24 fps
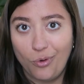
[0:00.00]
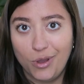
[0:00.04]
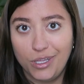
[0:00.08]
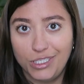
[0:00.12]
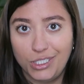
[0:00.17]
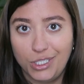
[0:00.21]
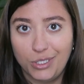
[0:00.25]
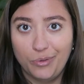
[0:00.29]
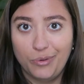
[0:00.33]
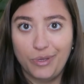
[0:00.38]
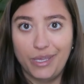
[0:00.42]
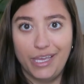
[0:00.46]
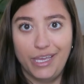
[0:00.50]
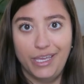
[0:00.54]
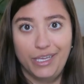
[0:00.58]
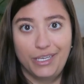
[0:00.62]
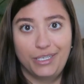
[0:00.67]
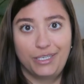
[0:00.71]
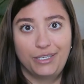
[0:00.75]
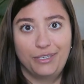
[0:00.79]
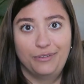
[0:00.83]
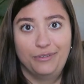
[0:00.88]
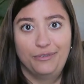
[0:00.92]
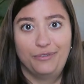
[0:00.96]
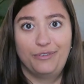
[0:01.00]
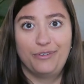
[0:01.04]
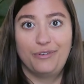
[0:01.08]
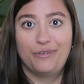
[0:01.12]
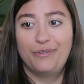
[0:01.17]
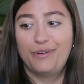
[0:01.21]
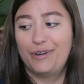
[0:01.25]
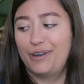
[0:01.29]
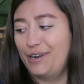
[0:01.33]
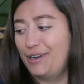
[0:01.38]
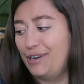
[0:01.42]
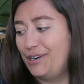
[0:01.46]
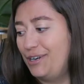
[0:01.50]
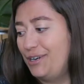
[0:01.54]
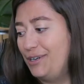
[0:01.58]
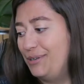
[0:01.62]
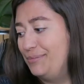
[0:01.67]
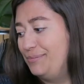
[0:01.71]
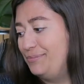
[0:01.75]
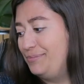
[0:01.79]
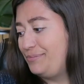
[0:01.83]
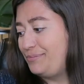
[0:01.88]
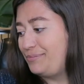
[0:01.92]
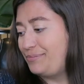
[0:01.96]
once a week
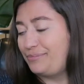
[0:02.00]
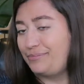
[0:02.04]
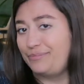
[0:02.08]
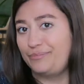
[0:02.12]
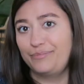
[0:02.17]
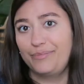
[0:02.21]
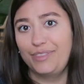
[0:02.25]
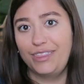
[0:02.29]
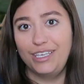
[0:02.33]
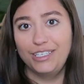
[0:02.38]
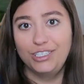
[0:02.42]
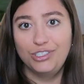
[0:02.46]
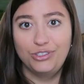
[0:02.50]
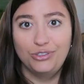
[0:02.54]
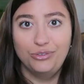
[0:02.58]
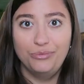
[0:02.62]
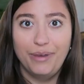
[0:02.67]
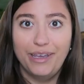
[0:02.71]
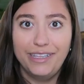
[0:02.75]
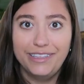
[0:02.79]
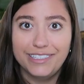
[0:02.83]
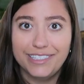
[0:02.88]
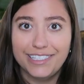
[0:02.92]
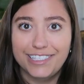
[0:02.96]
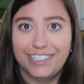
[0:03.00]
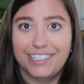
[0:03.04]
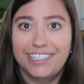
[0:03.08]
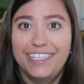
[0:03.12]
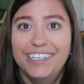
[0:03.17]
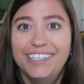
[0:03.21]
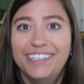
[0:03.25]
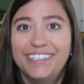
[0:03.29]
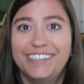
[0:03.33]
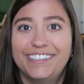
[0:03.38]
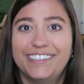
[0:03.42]
for two months?